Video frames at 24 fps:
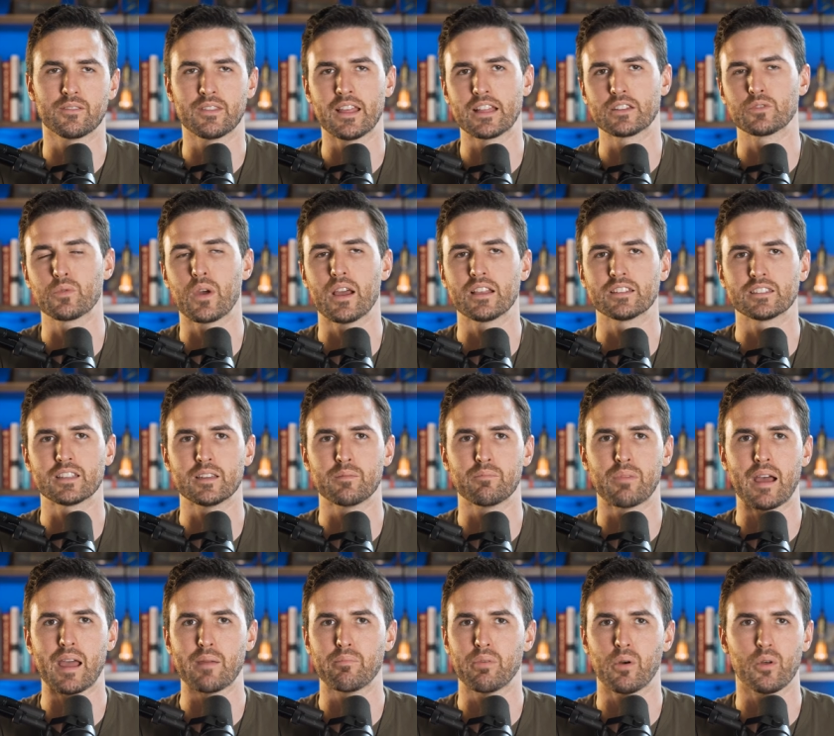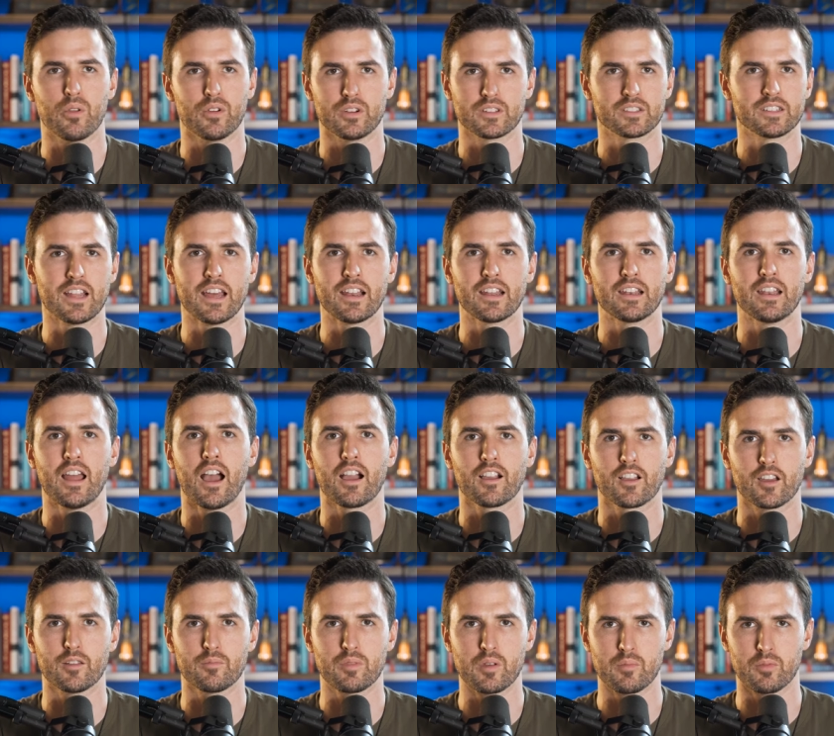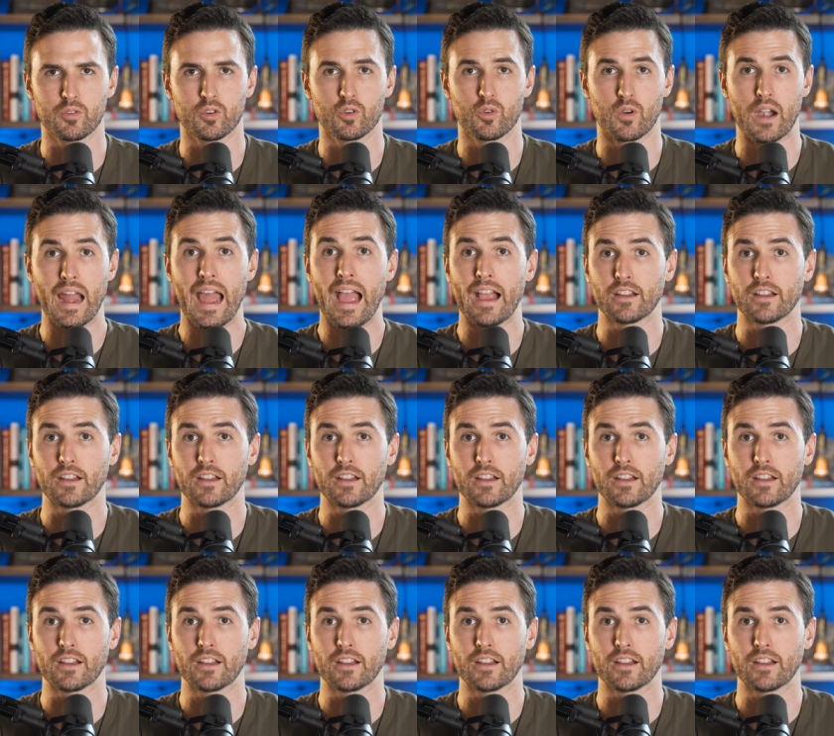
And that's why I said bipolar. It's not a knock on people who are